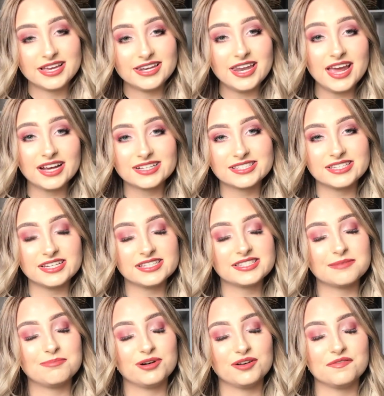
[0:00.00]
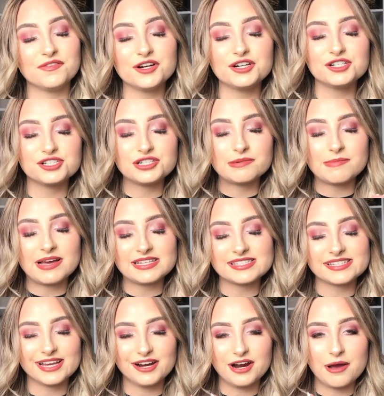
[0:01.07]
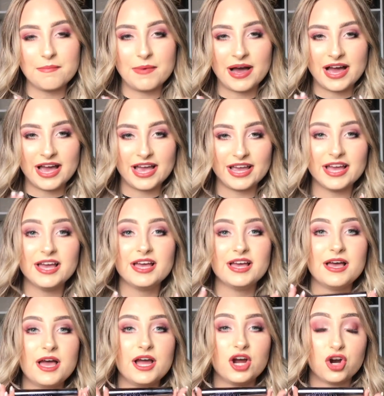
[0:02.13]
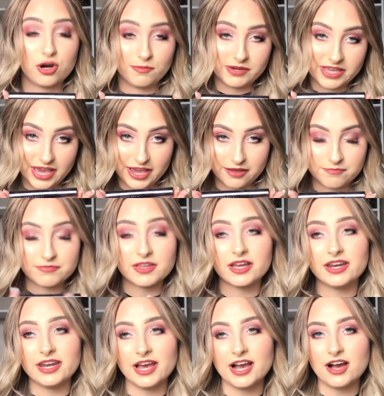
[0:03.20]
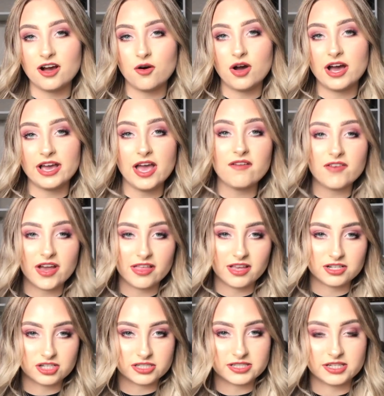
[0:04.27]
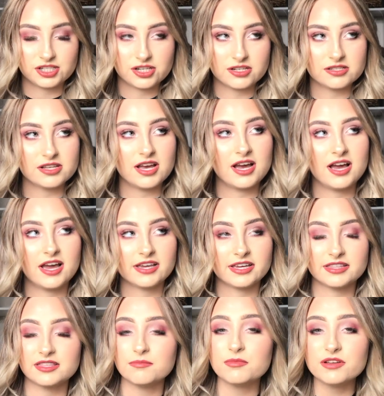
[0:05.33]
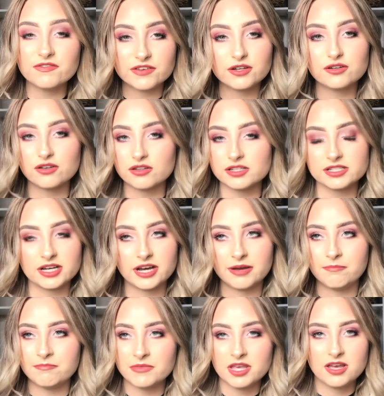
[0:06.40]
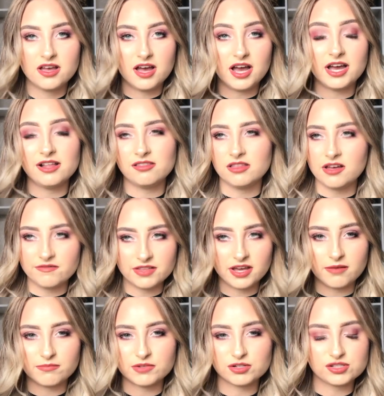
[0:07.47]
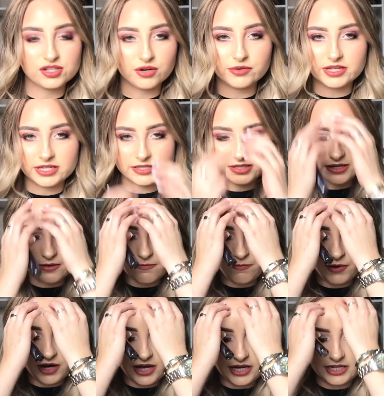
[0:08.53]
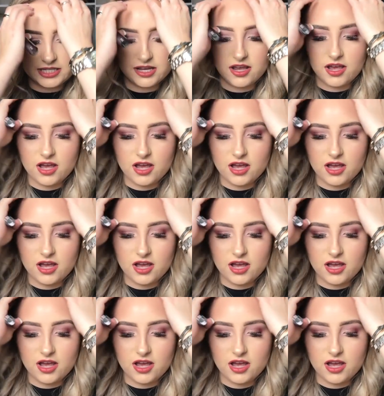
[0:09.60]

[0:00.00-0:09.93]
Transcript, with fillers: next is the Perversion Mascara by Urban Decay. Now, I have eyelash extensions. I get them refilled all the time. I love them. They're so easy, but